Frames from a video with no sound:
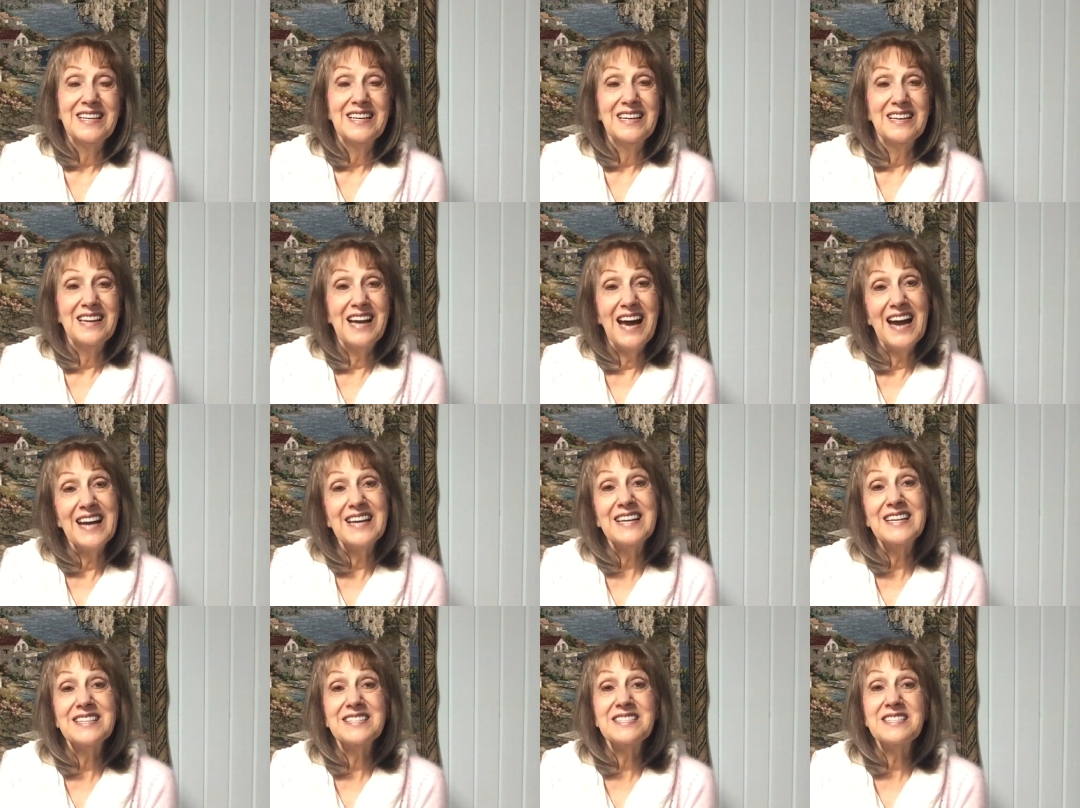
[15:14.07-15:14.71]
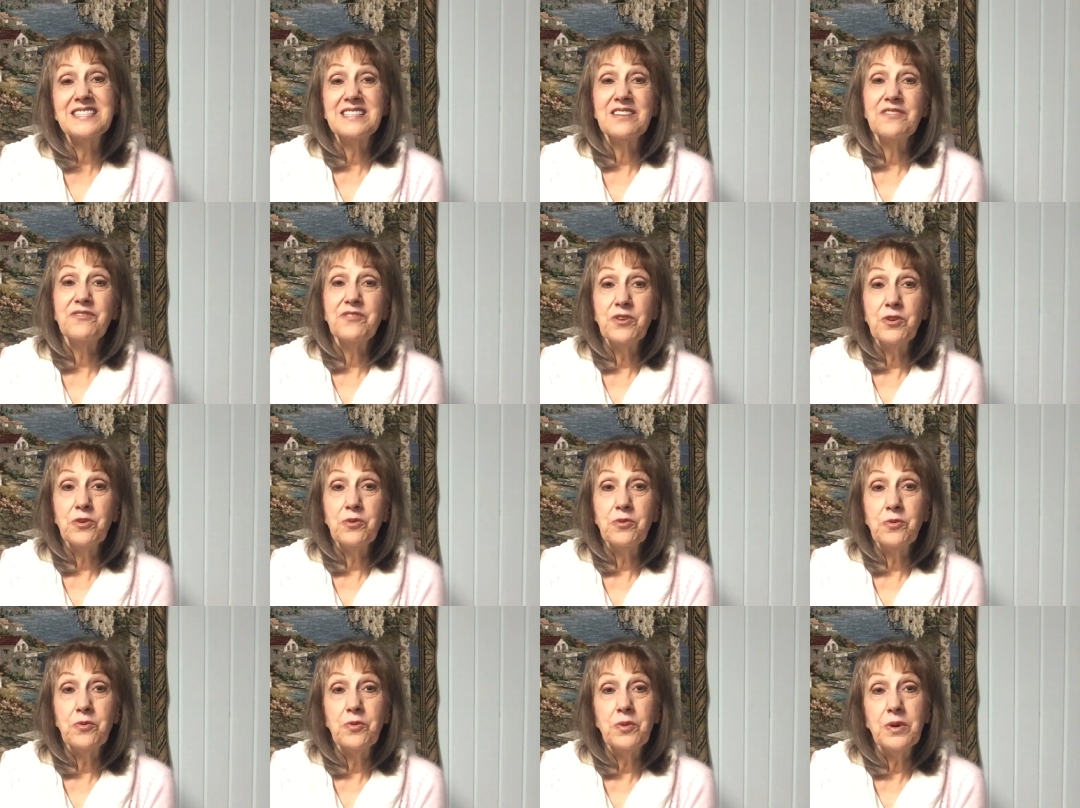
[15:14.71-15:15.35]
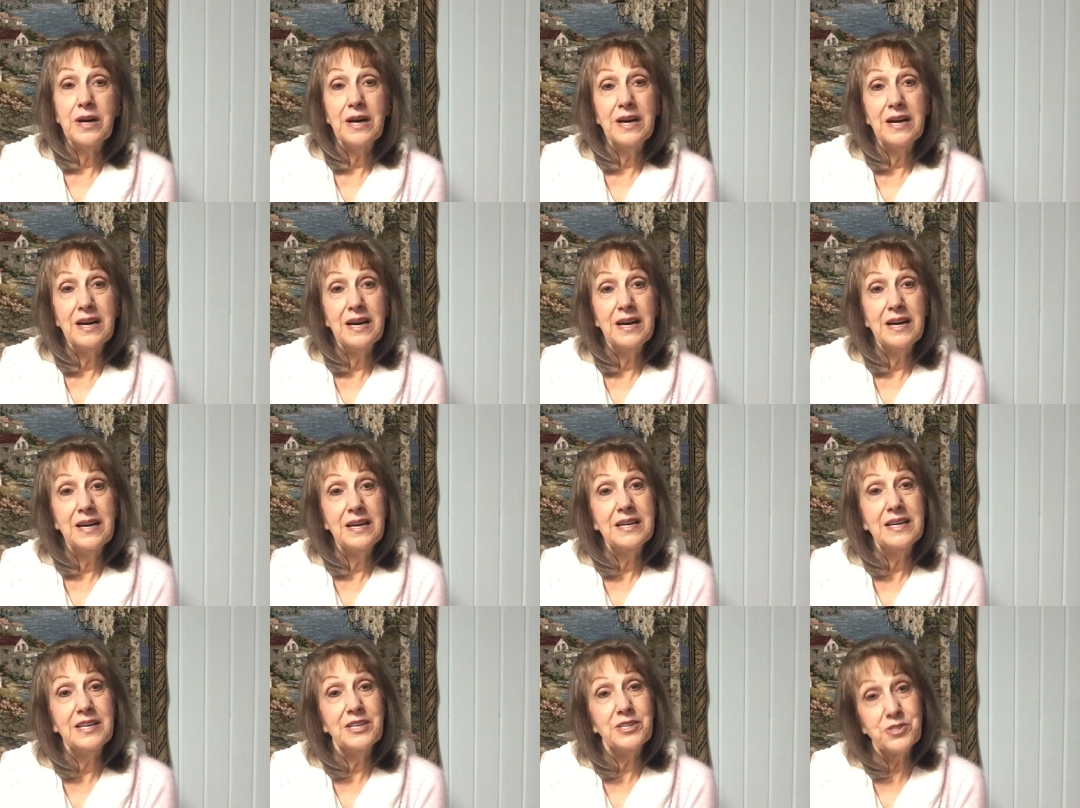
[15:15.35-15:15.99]
Like us if you
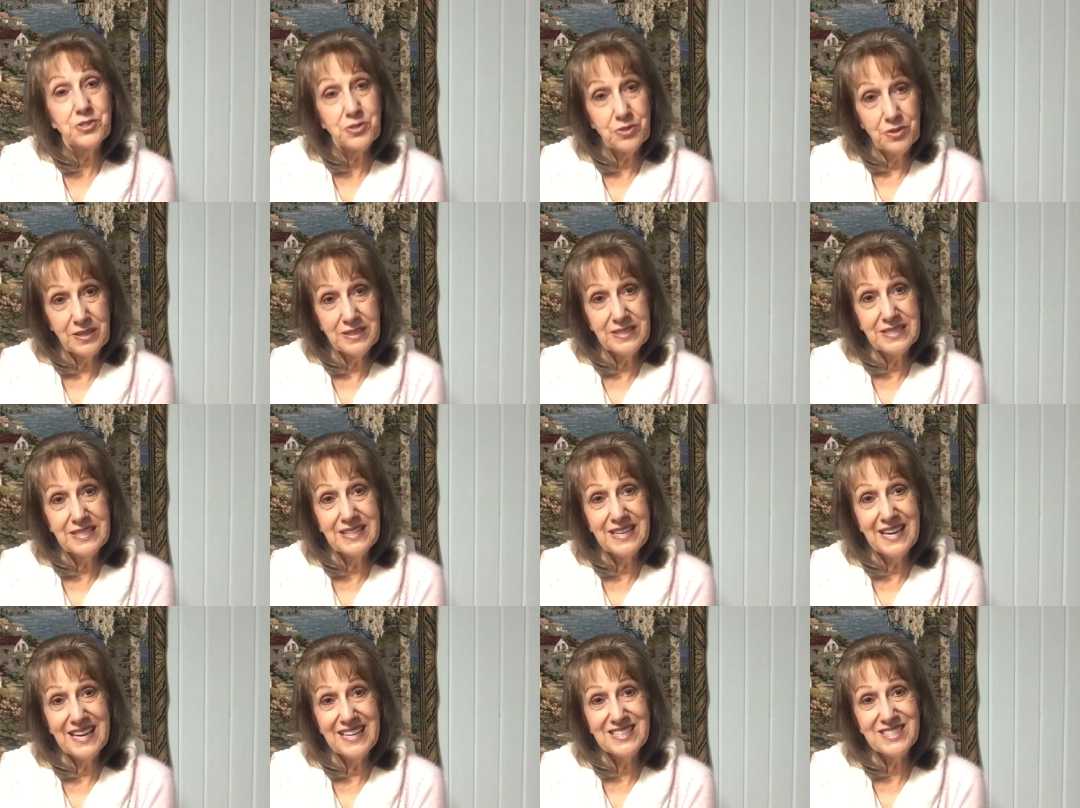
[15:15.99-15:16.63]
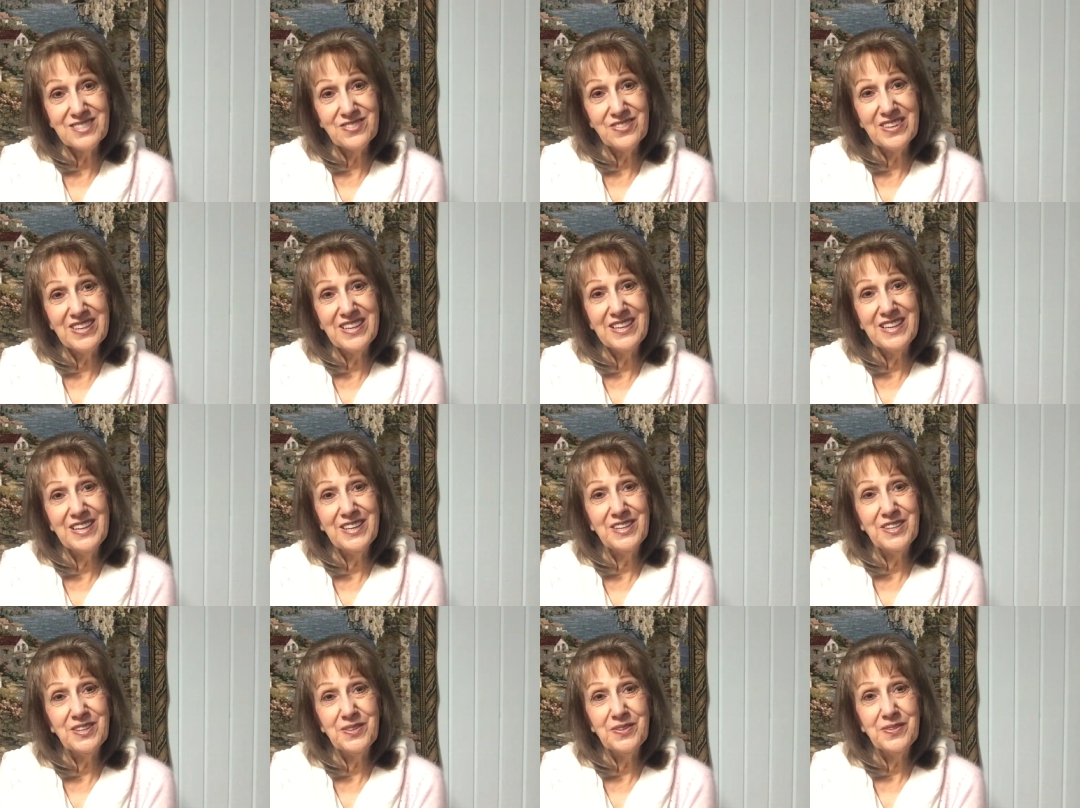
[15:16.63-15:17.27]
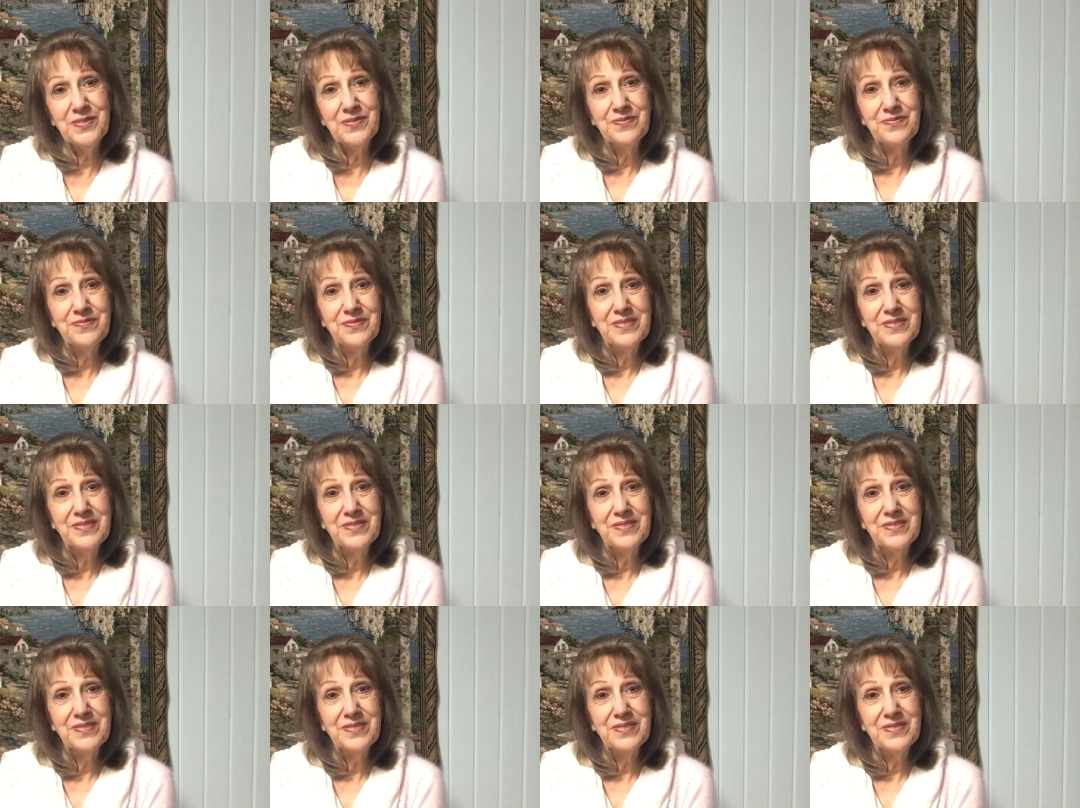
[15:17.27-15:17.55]
uh, enjoyed today's video